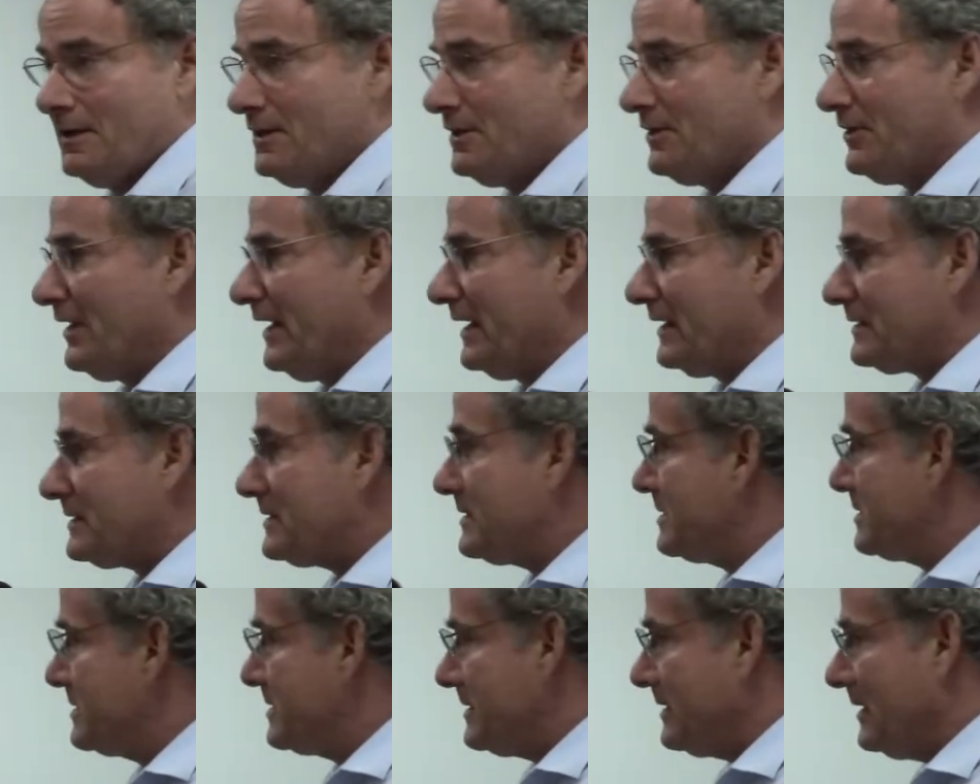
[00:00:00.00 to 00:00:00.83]
that
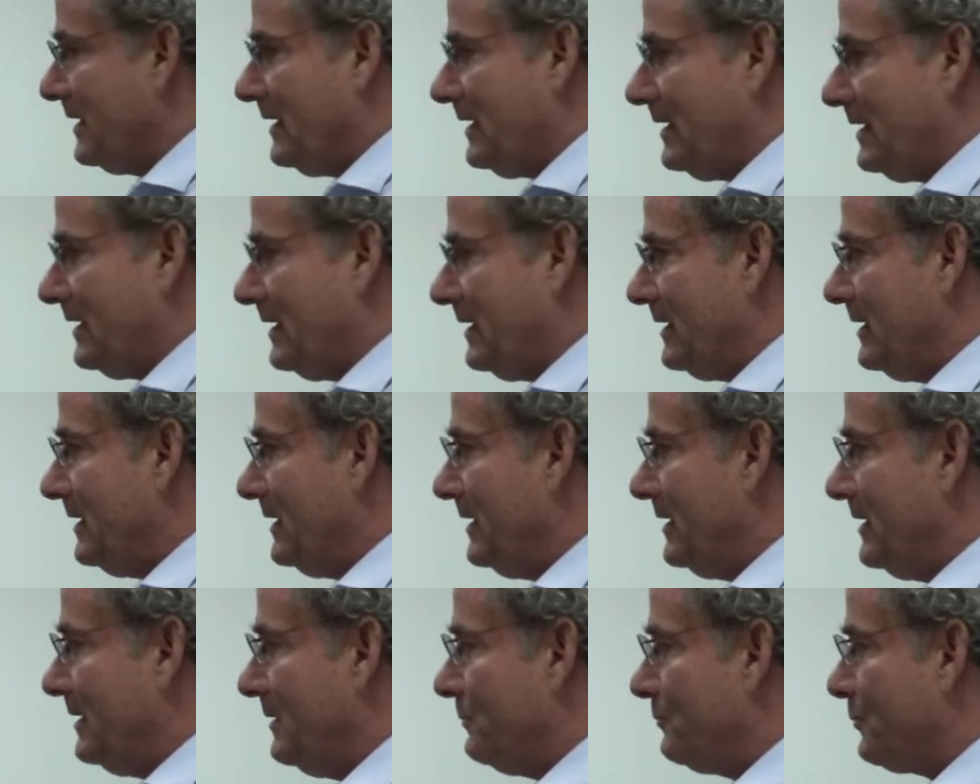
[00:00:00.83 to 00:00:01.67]

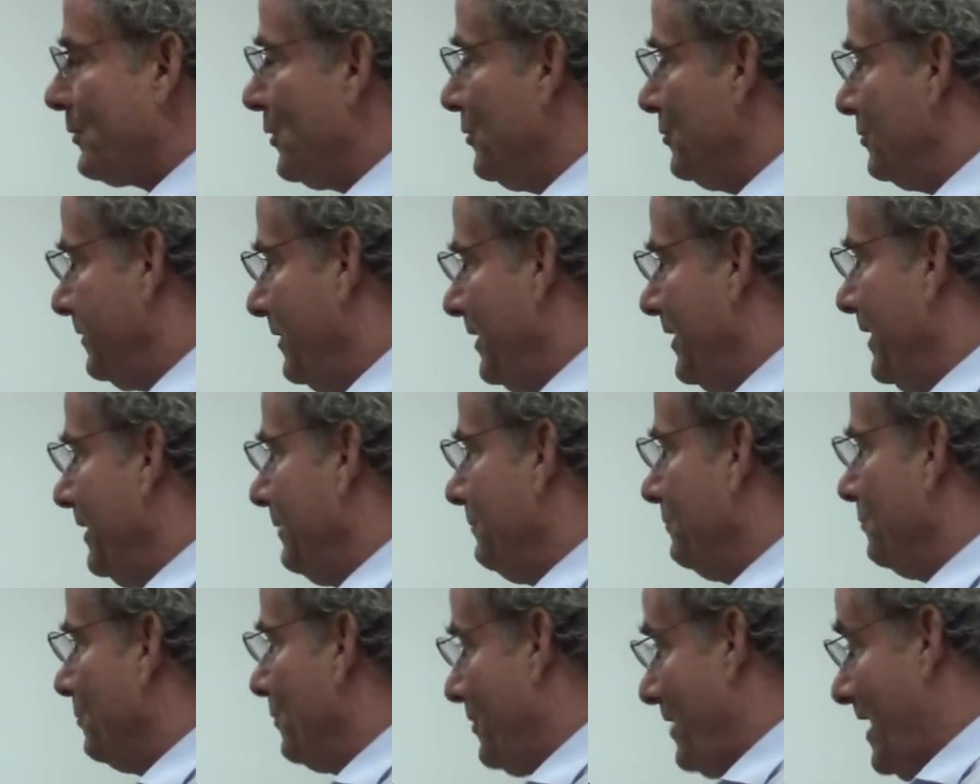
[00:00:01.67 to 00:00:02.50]

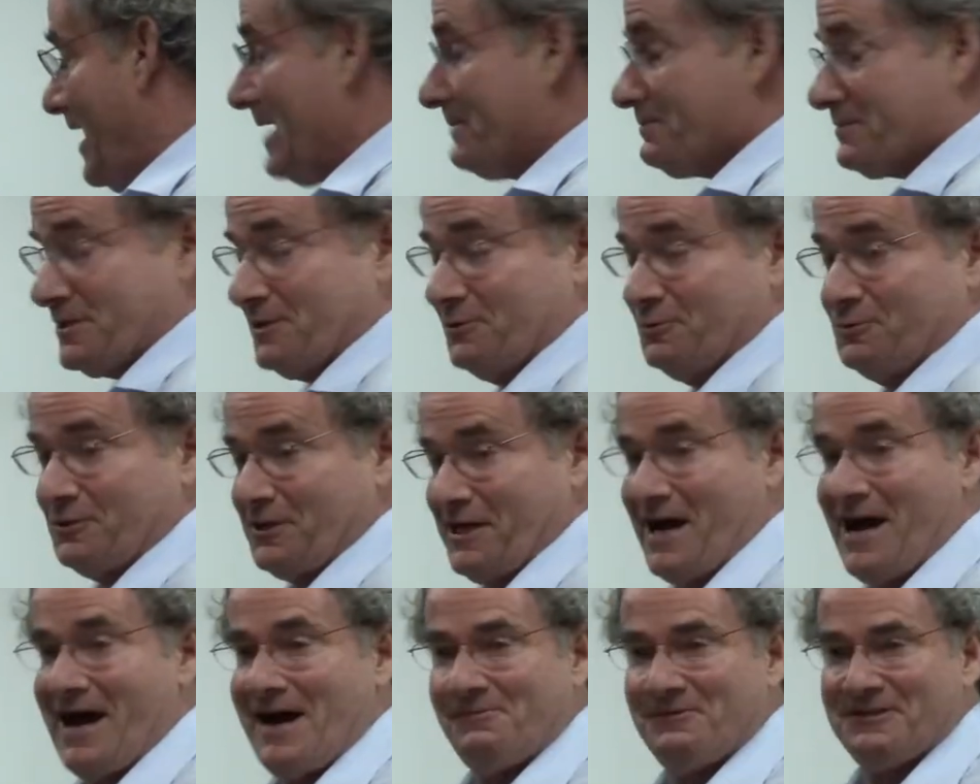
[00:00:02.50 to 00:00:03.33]
proclaim with absolute
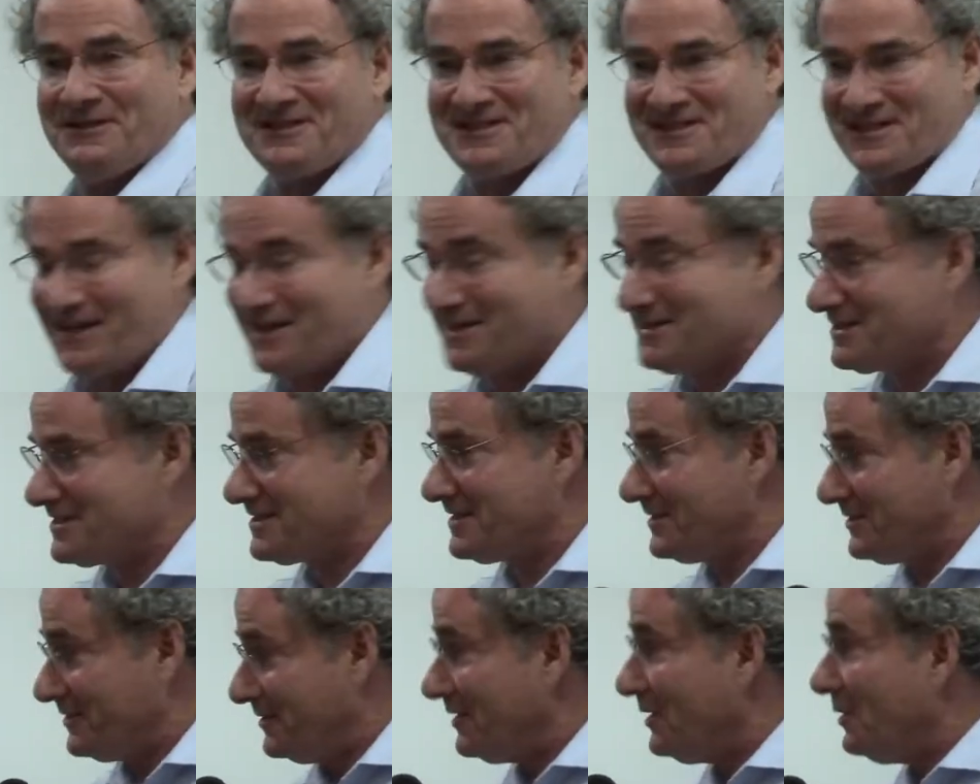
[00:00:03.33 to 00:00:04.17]
common sense
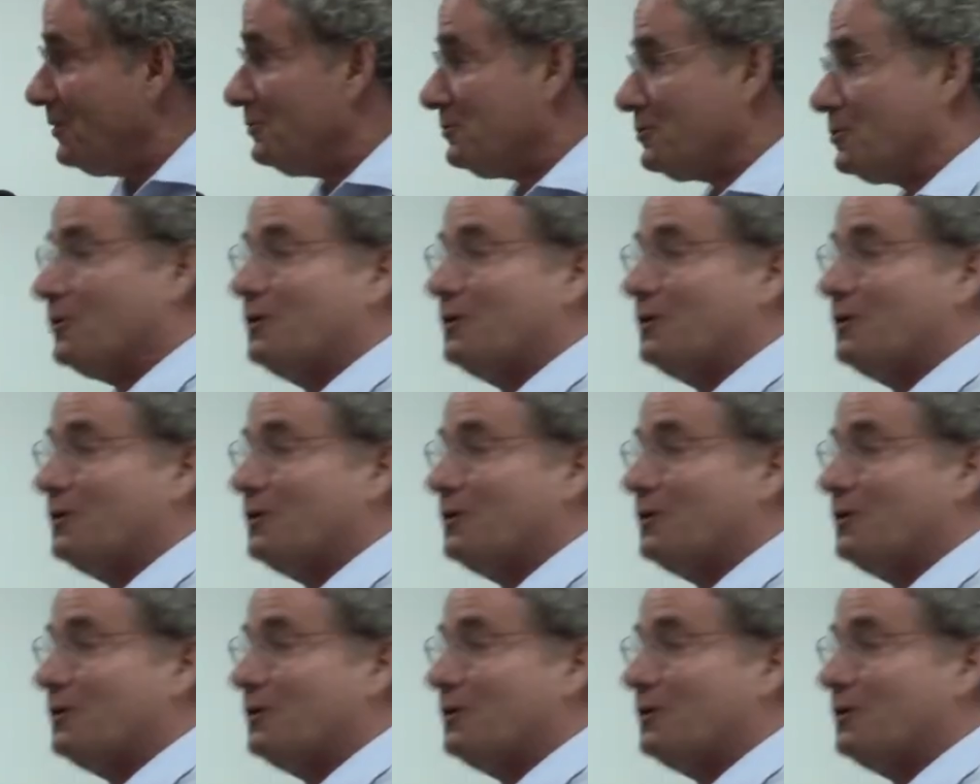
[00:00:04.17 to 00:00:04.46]
that, you know,